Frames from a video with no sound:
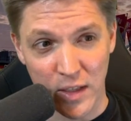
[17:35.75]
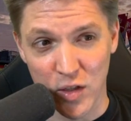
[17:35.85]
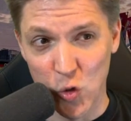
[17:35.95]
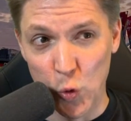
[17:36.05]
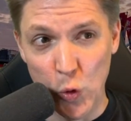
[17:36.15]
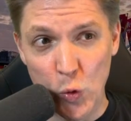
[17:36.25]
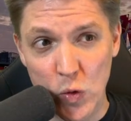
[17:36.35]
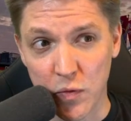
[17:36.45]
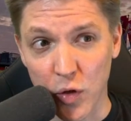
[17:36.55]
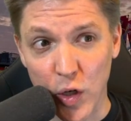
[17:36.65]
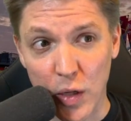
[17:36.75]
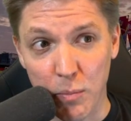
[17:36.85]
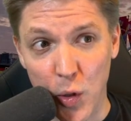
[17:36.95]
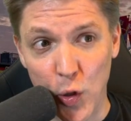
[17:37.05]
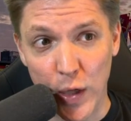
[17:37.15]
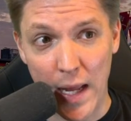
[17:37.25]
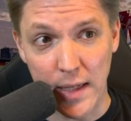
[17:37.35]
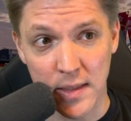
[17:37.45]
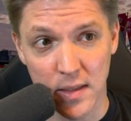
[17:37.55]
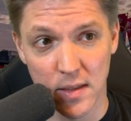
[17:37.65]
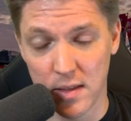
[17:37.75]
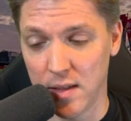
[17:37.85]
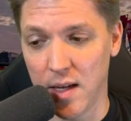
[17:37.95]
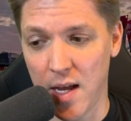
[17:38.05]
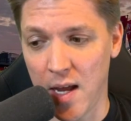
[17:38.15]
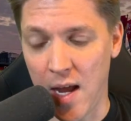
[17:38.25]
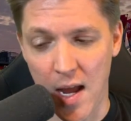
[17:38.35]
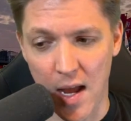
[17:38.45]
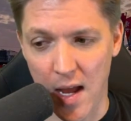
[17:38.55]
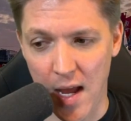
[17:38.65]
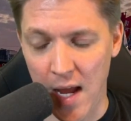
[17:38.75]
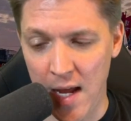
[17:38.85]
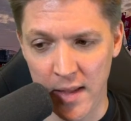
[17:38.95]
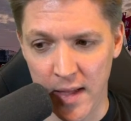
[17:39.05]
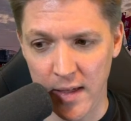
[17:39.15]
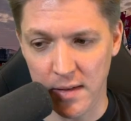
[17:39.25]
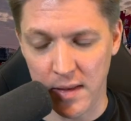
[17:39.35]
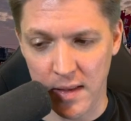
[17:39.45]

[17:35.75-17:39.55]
screws for a computer case, and they're